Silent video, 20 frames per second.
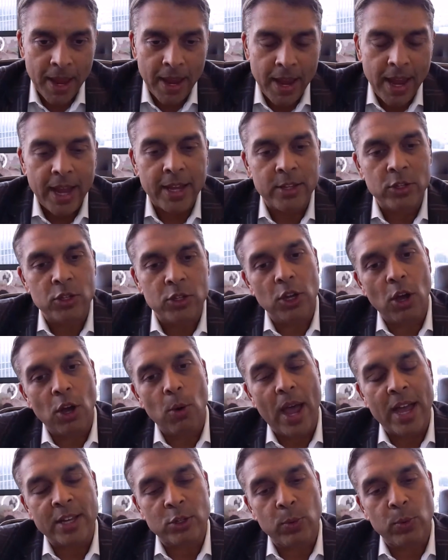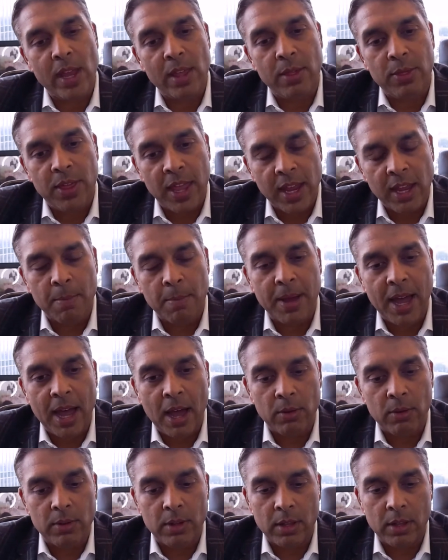And so as we think
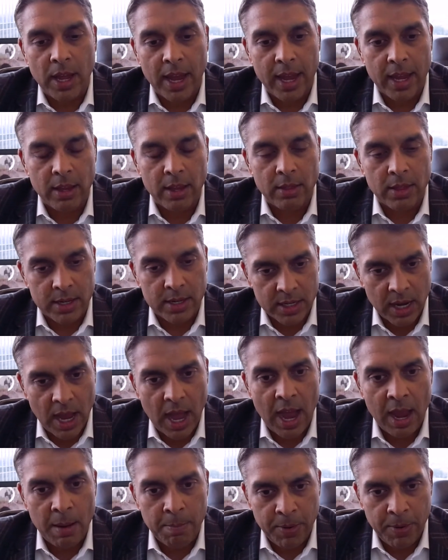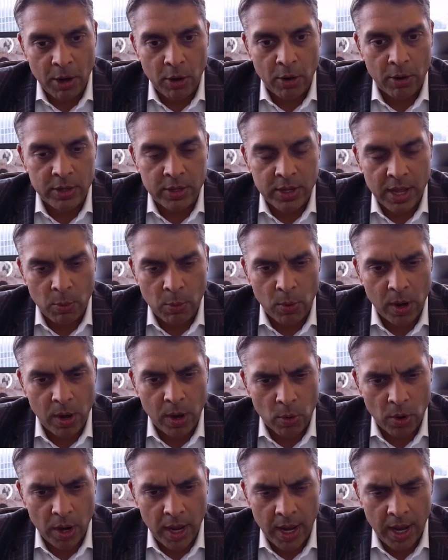about like the time period that we
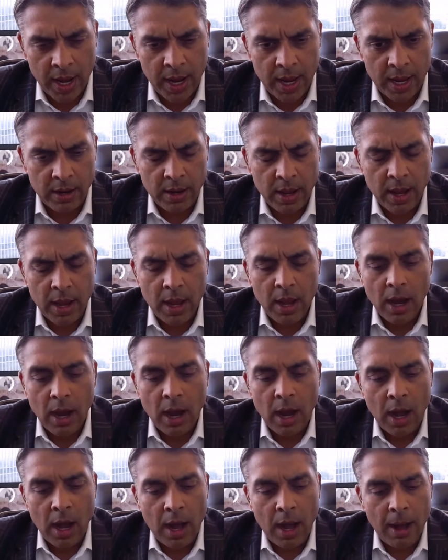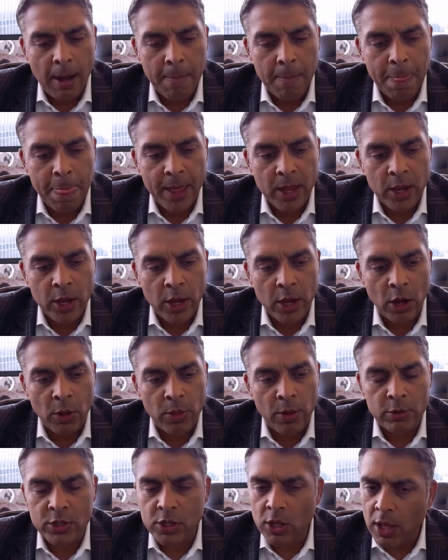were in,
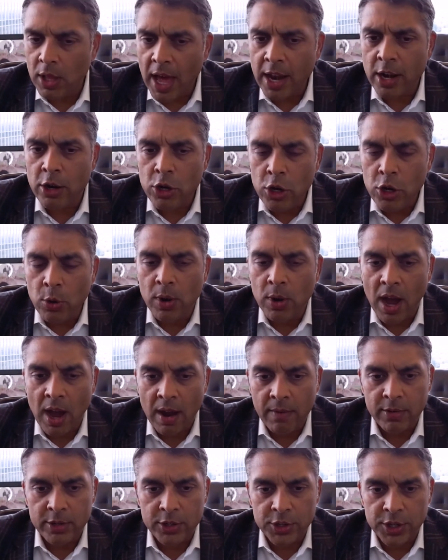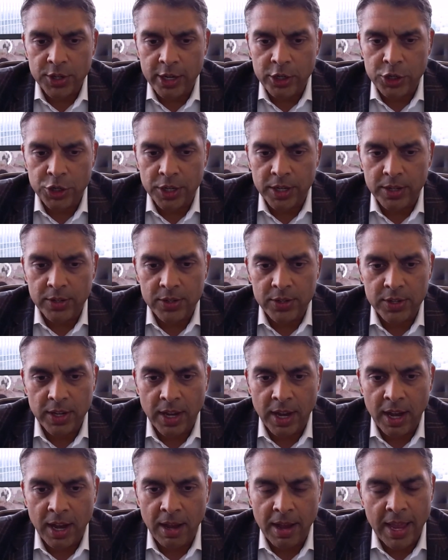there was a lot of new conversations,
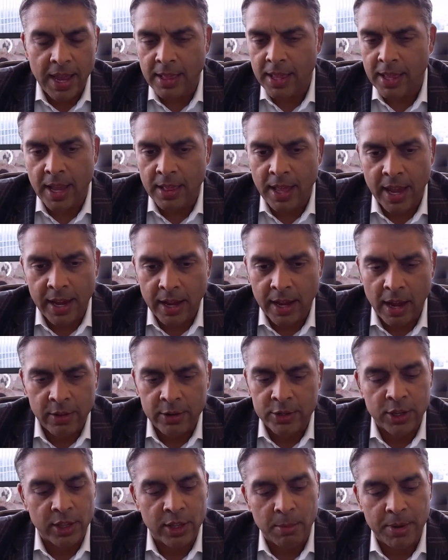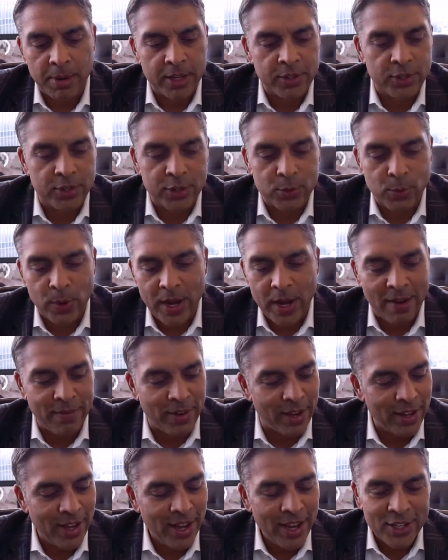and like others in the business, we'd have
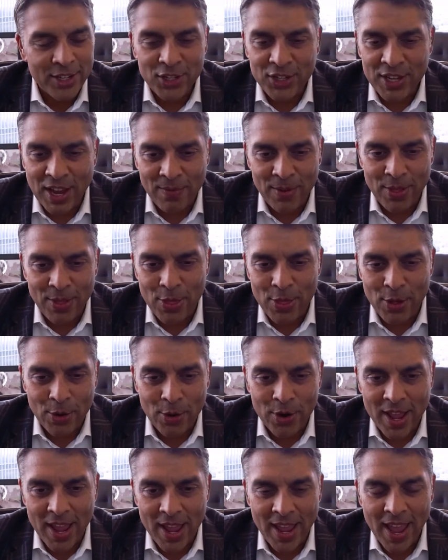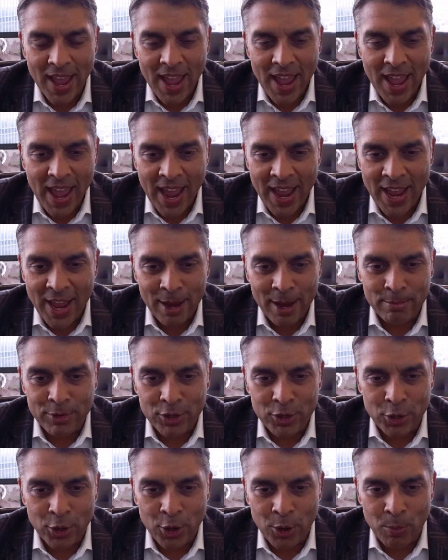a 7:30 a.m.
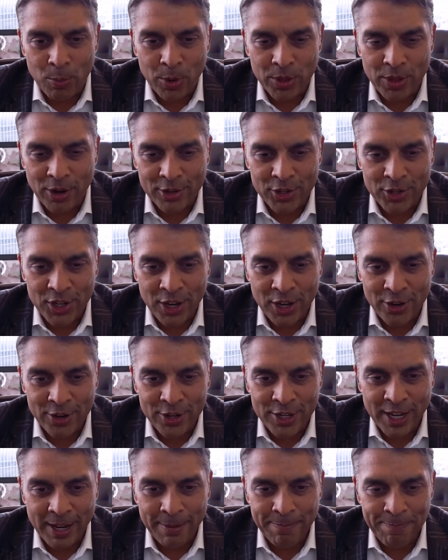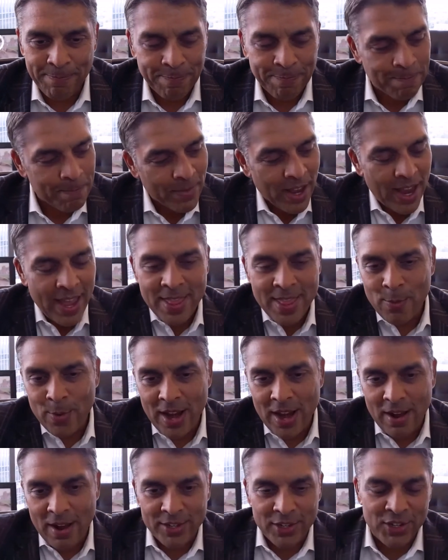Zoom with our senior team, and then we'd
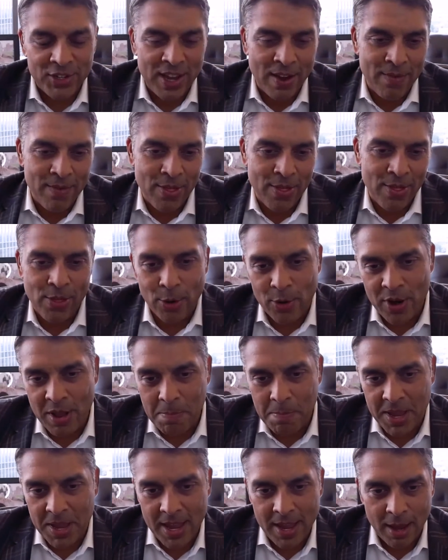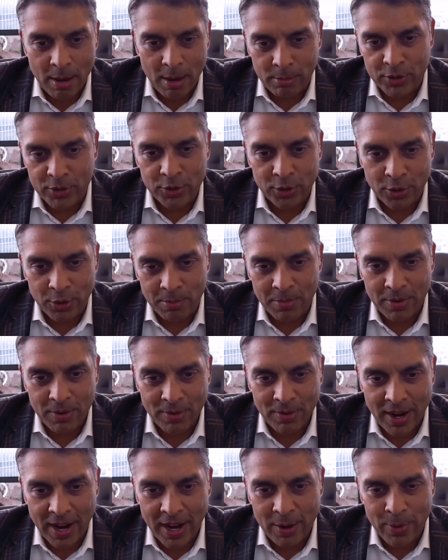have a 7:30 p.m. Zoom.
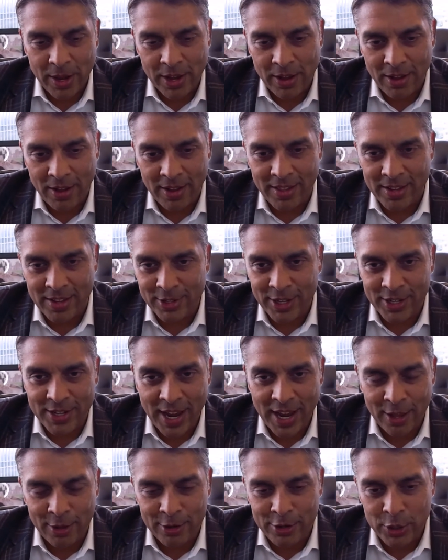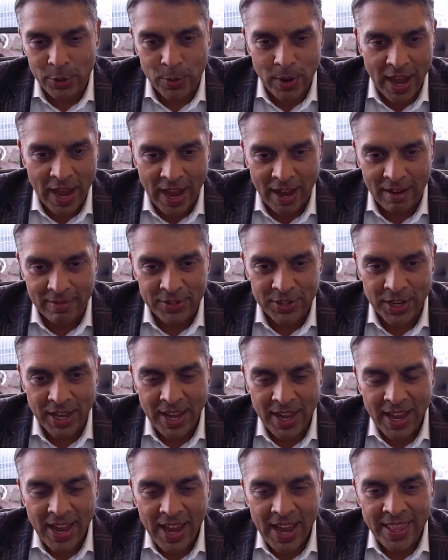right? We call it, there was the tale of two halves,
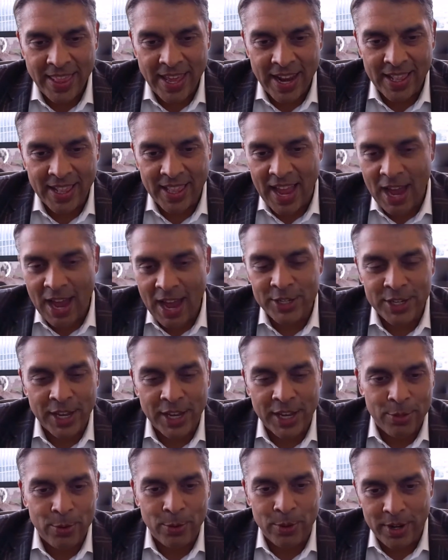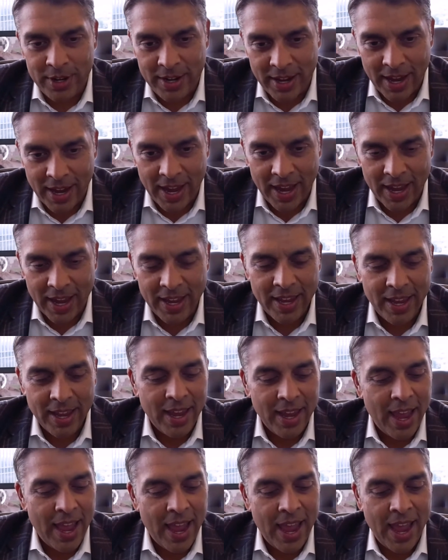and that allows us to get through the day.
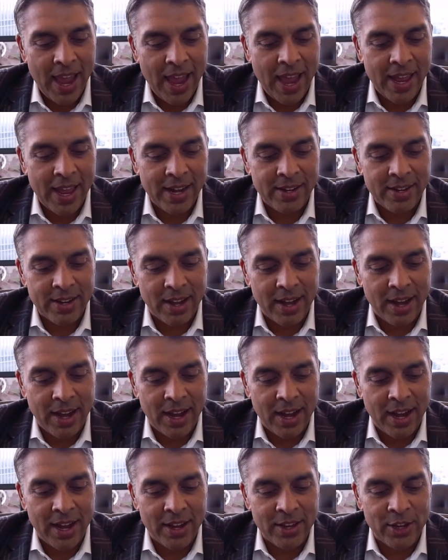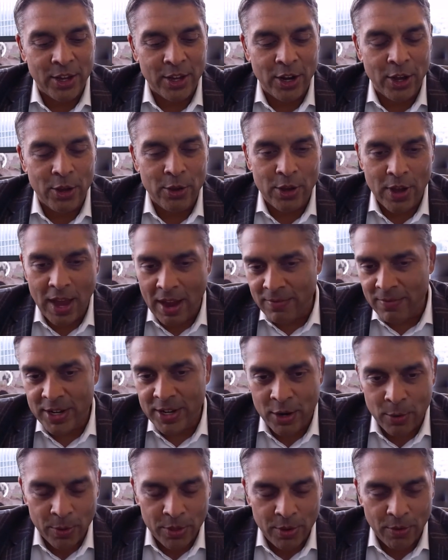And you have
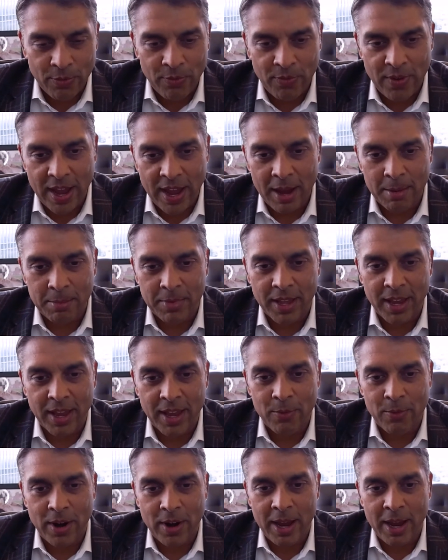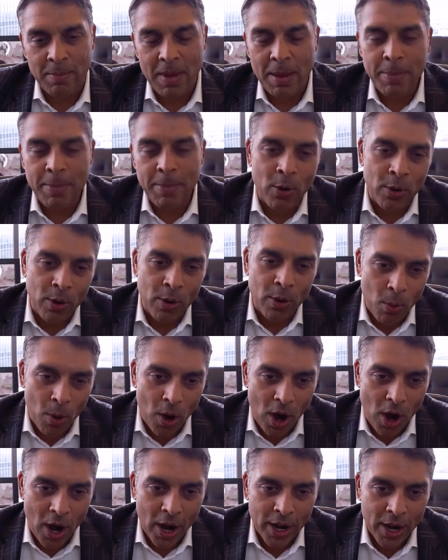dinner with your family, right? Maybe go on a
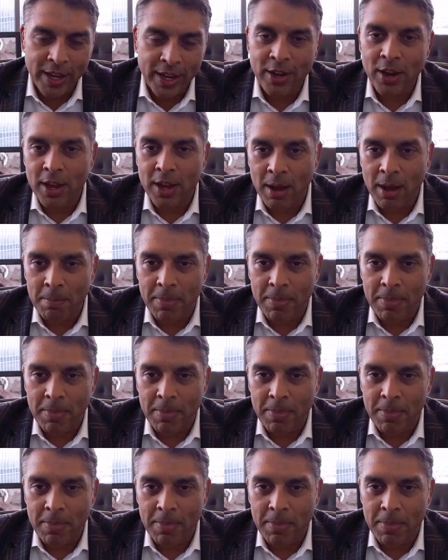walk, and you come